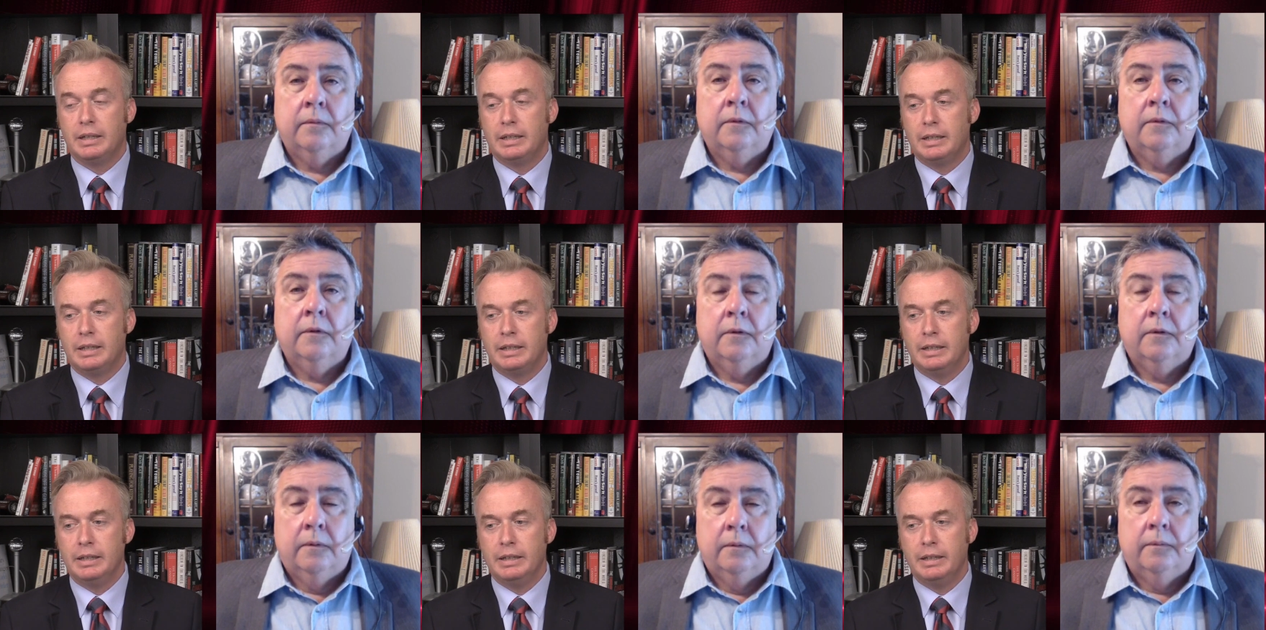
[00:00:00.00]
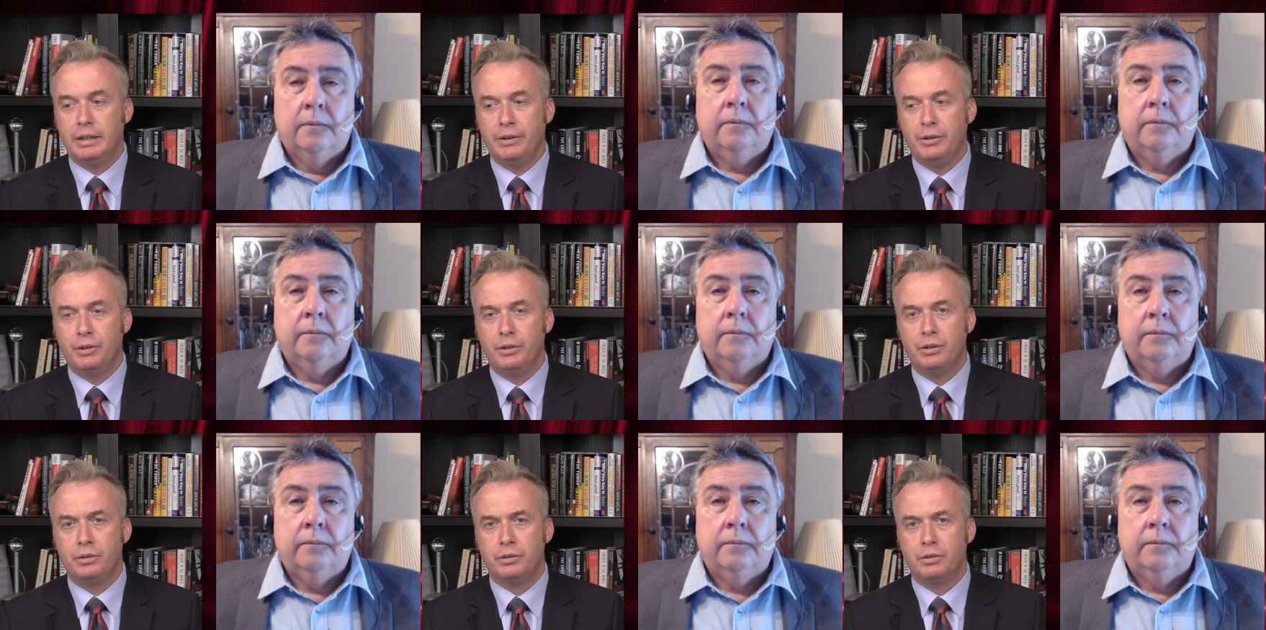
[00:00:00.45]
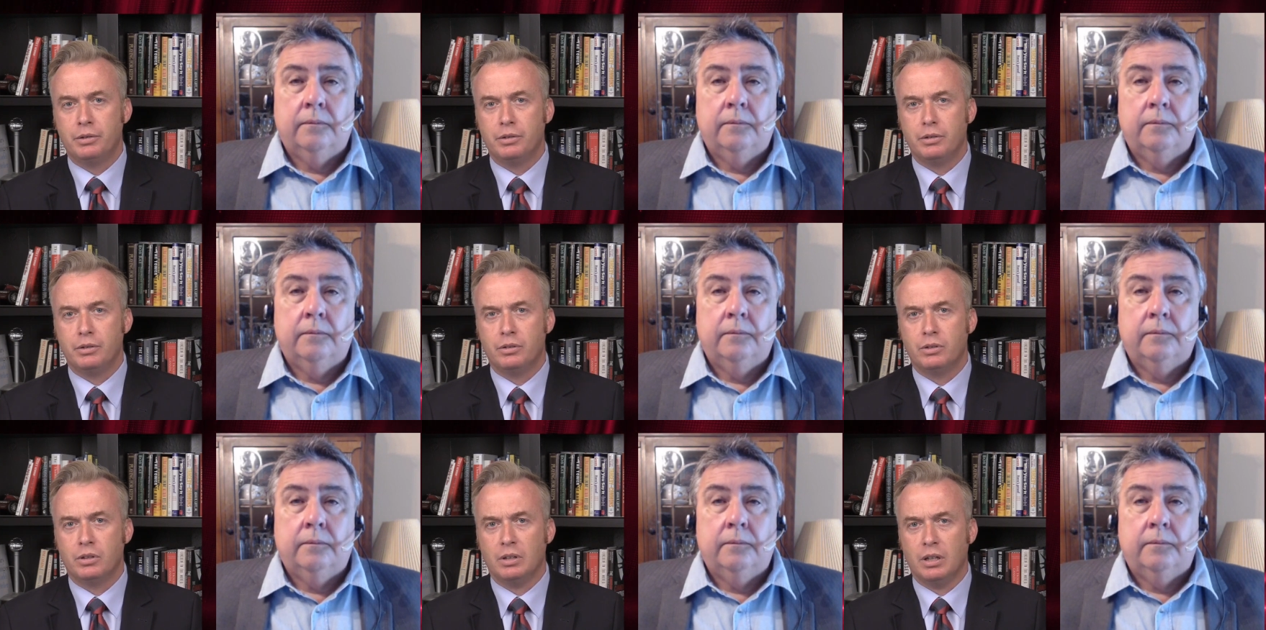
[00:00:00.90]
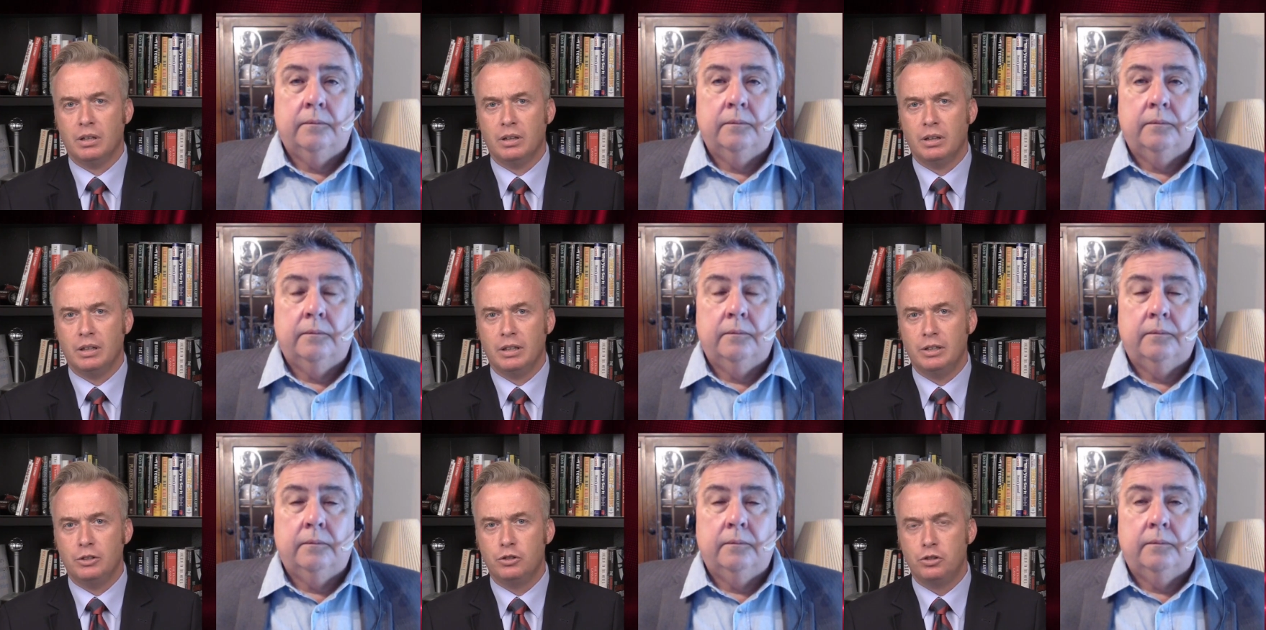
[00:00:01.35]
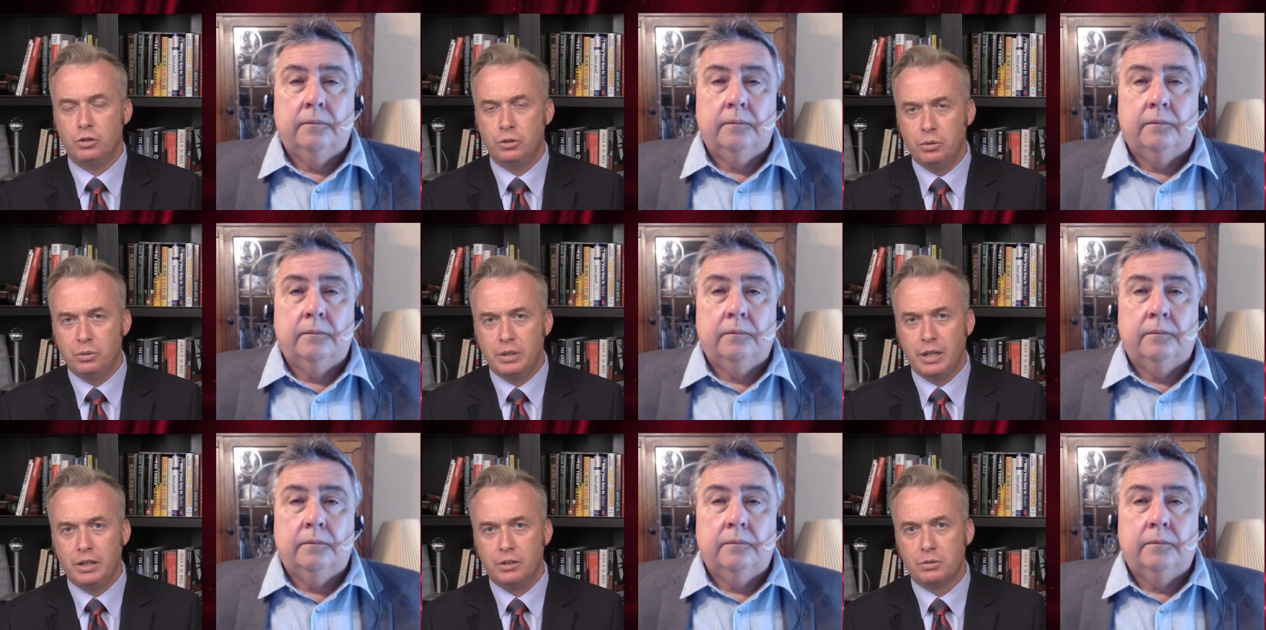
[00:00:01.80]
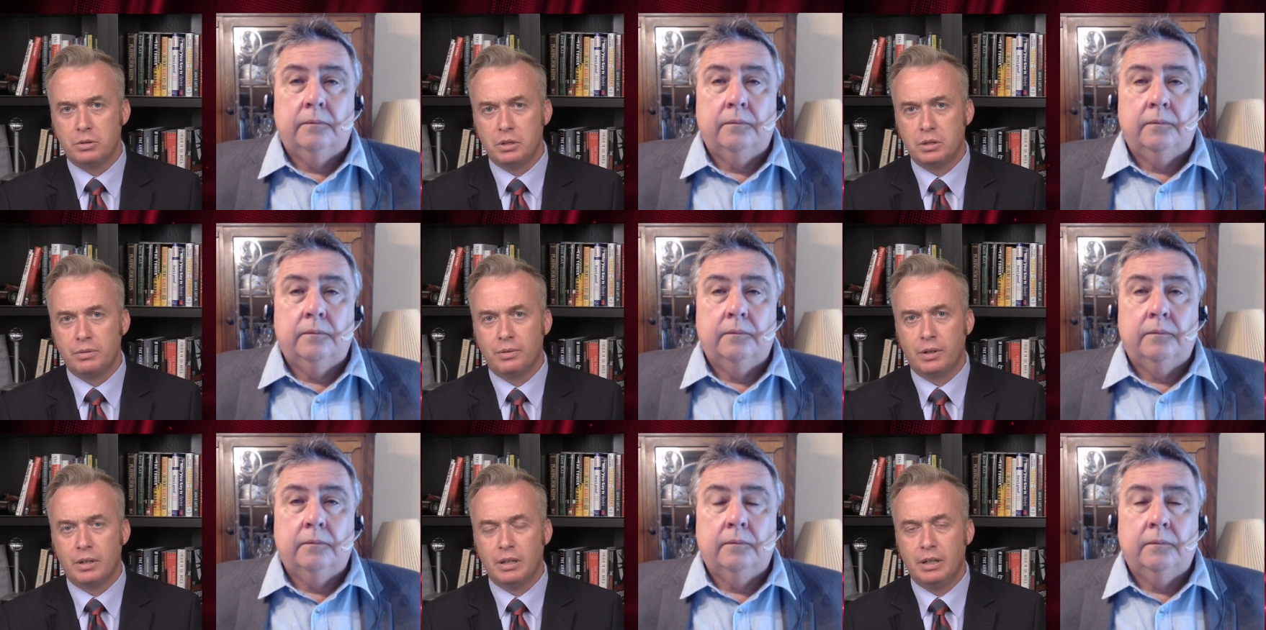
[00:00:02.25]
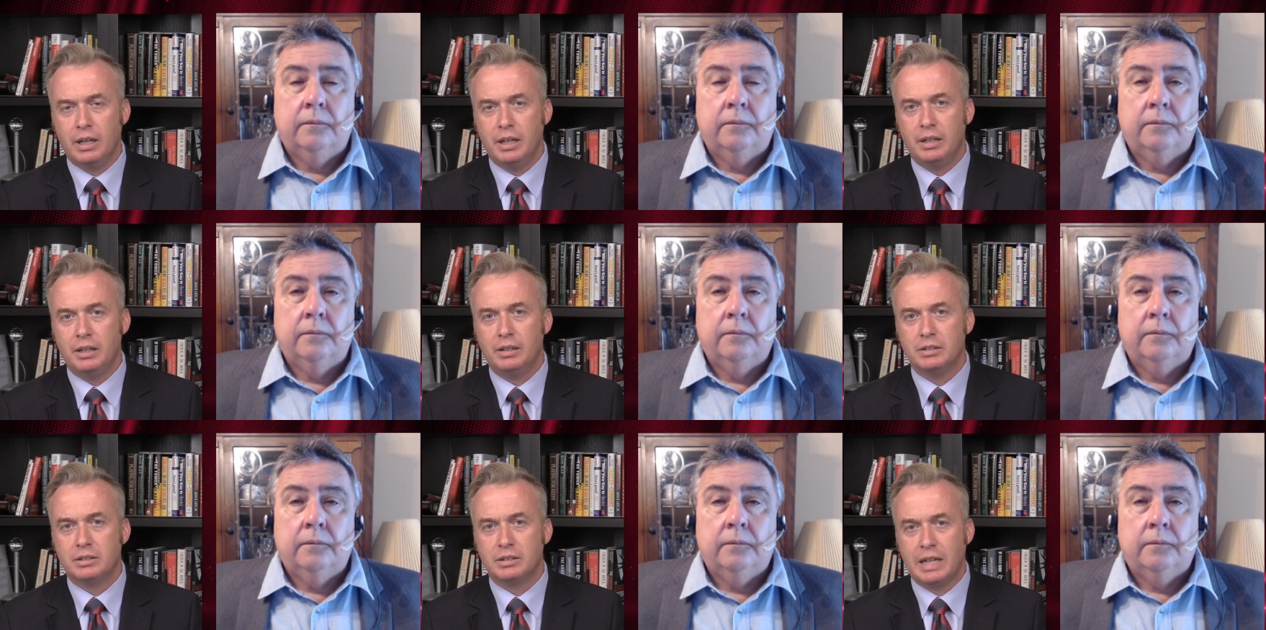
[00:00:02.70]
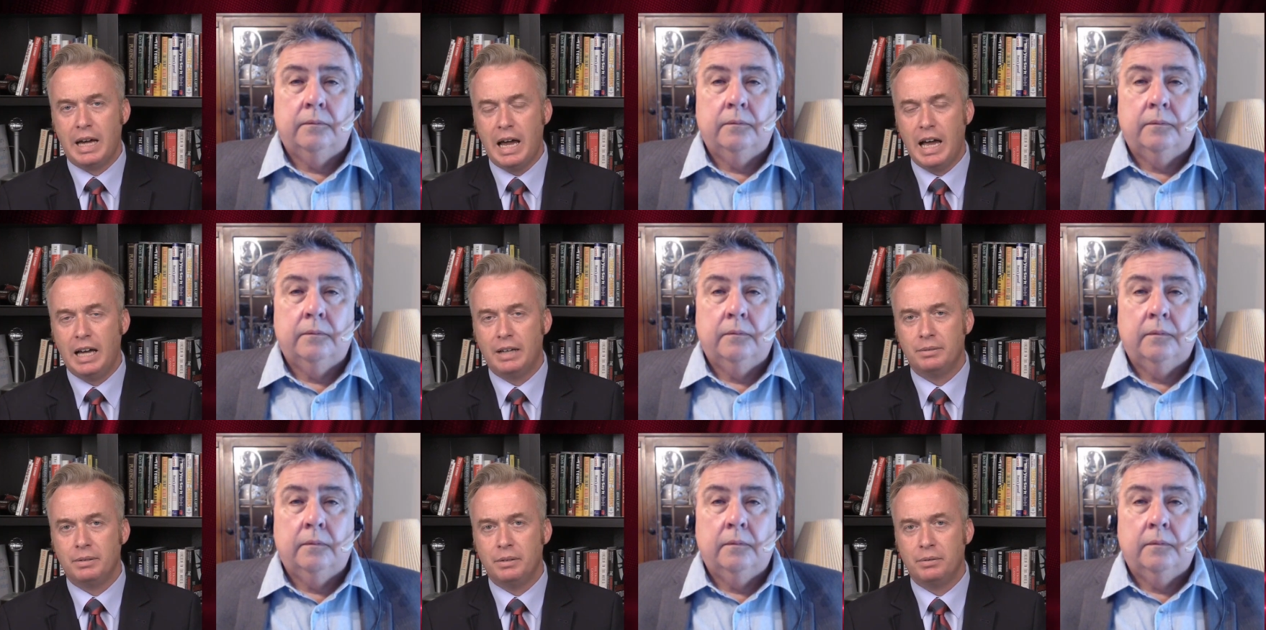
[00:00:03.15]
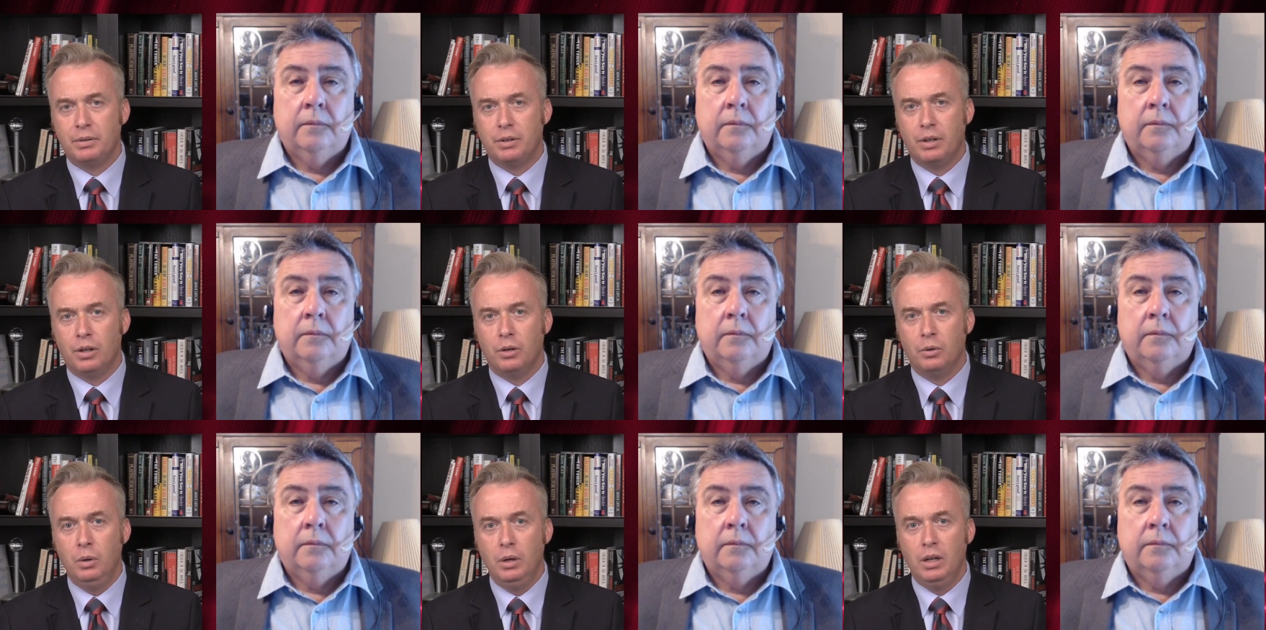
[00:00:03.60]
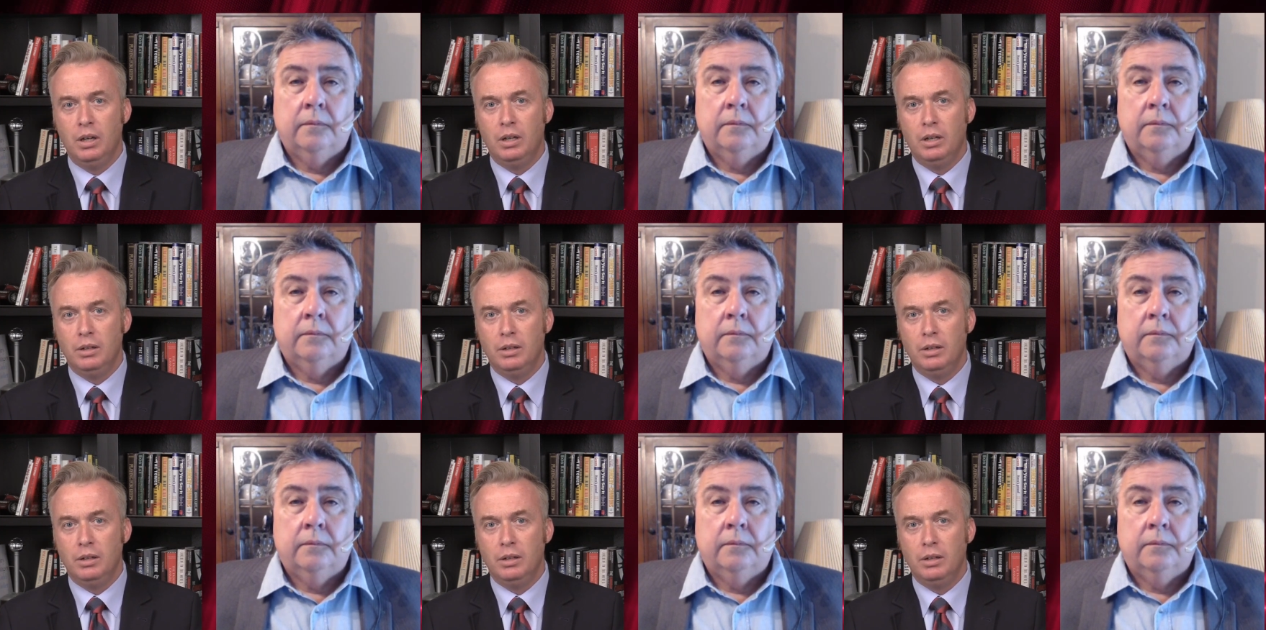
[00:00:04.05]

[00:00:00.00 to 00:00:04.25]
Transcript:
Speaker 1: uh, is suddenly too dangerous for Canadians to have, even though